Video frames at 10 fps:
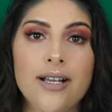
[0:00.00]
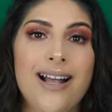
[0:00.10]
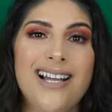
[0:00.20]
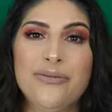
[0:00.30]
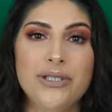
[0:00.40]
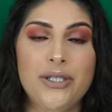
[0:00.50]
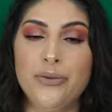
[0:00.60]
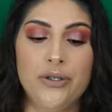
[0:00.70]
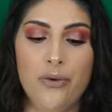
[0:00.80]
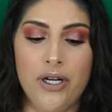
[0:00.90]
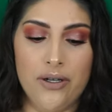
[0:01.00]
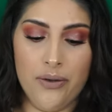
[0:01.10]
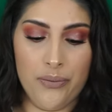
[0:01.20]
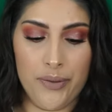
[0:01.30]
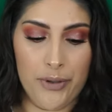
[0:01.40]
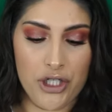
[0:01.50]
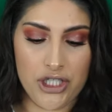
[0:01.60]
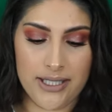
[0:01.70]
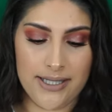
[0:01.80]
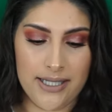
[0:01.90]
I really wouldn't want to
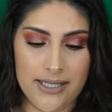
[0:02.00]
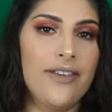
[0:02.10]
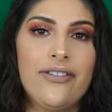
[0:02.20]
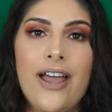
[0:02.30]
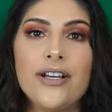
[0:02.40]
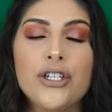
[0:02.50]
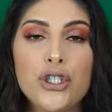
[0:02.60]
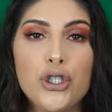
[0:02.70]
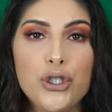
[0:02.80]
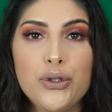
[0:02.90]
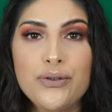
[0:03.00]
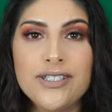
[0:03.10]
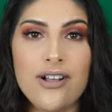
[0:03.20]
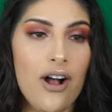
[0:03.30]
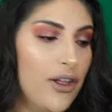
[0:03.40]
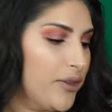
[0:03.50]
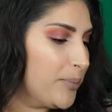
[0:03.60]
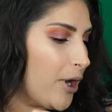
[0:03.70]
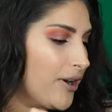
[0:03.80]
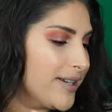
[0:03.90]
repurchase this. That concludes all the
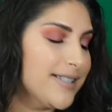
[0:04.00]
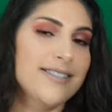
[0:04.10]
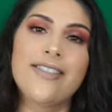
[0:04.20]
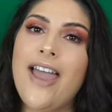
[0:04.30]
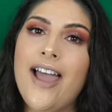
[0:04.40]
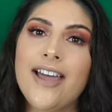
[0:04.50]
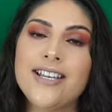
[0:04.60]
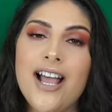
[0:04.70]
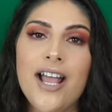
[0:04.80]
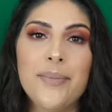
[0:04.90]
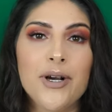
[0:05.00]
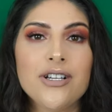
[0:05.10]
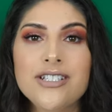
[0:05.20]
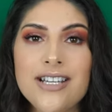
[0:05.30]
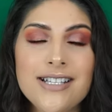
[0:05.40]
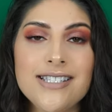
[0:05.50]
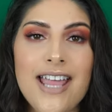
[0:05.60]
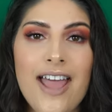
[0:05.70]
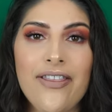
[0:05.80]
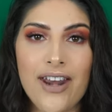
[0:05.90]
products that I purchased
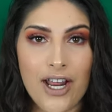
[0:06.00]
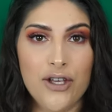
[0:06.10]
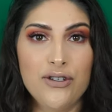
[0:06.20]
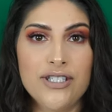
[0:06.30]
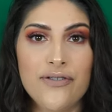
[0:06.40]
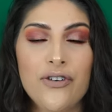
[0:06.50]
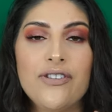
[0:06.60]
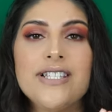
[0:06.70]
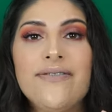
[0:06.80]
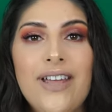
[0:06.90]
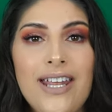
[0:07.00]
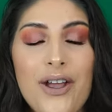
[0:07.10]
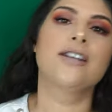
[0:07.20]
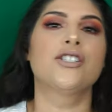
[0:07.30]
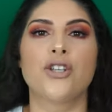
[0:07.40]
and that I used for this video.